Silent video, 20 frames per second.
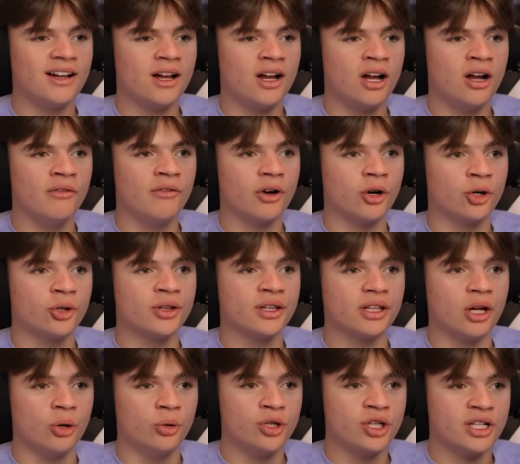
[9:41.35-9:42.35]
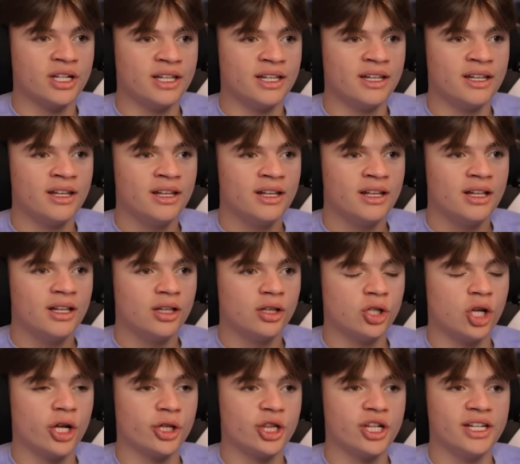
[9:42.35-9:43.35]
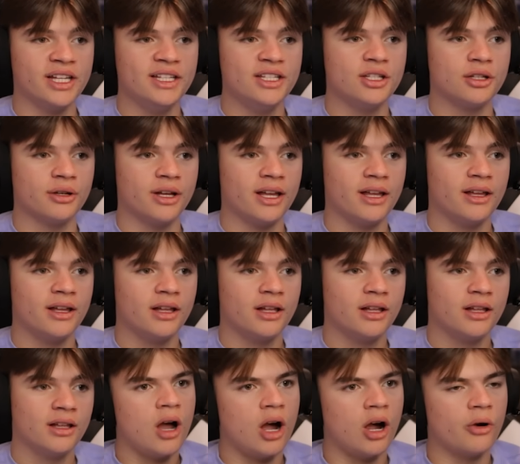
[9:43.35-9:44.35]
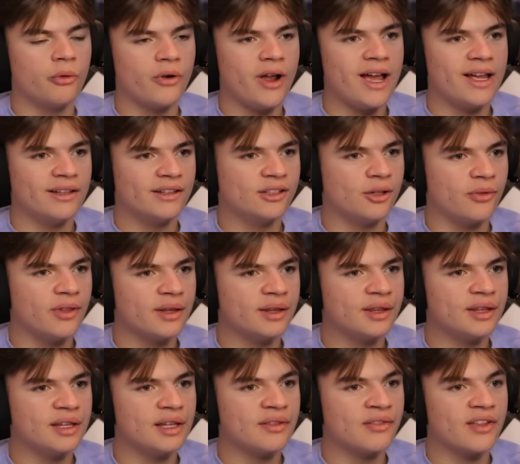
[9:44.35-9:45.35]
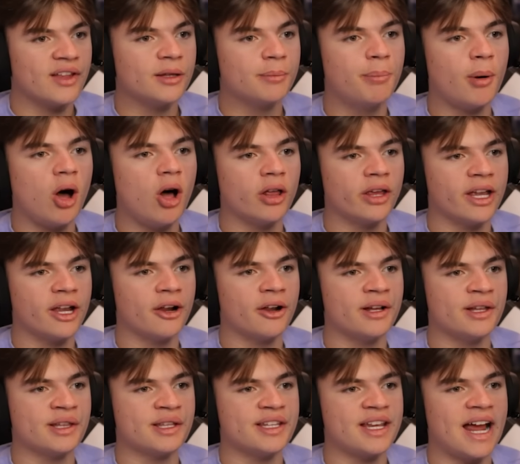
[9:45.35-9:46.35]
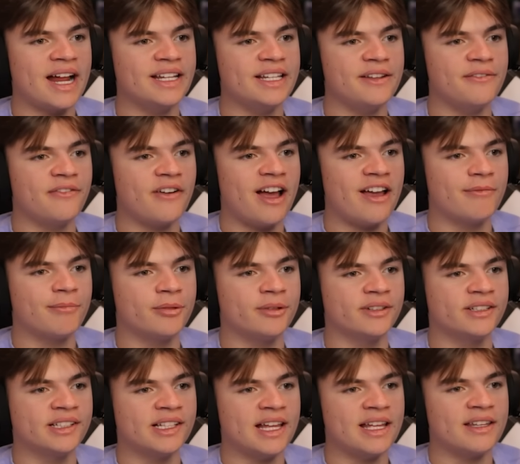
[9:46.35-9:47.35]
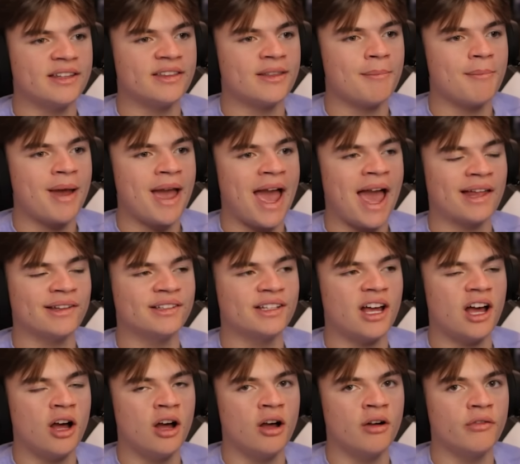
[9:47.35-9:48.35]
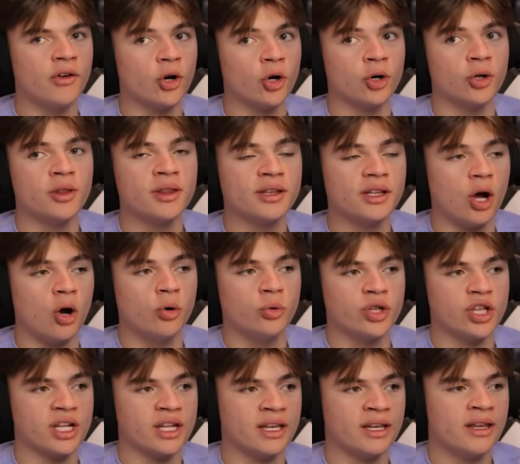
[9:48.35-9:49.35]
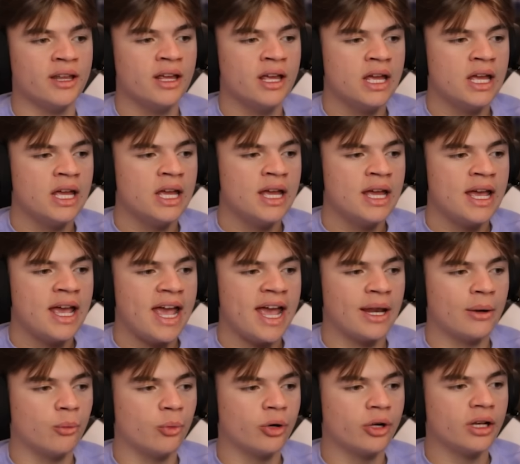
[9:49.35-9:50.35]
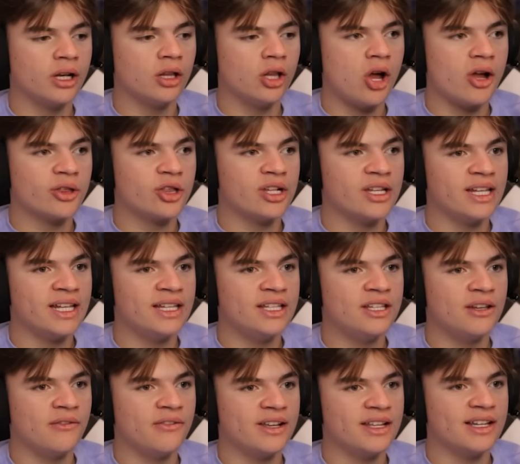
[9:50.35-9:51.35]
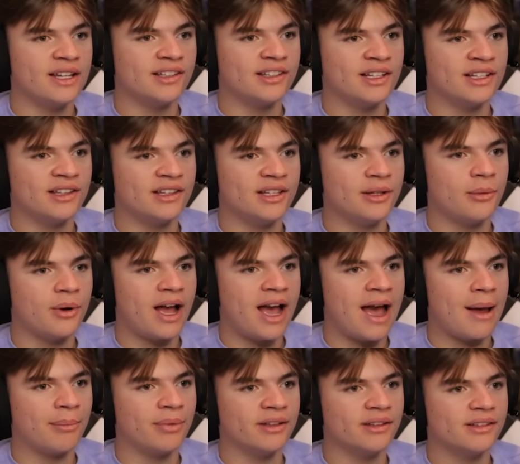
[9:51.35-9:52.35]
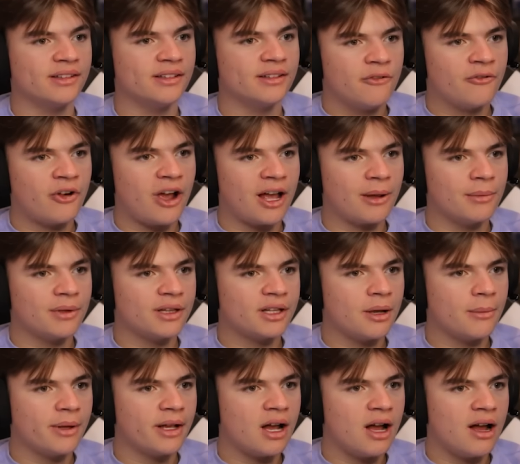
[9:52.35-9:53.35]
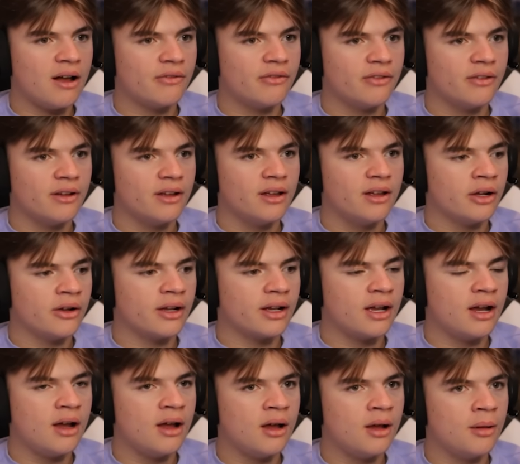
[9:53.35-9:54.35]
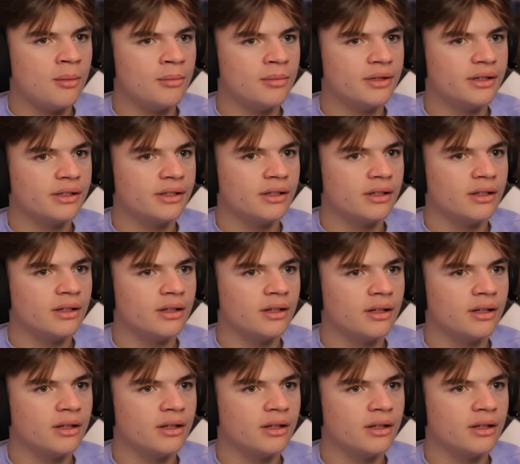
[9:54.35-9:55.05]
of Earth's ocean launching into it. All right, so this this ball here is 95% the mass of Earth's ocean, and we're gonna launch it into Venus and see what happens. Fragments coming off. Here it comes.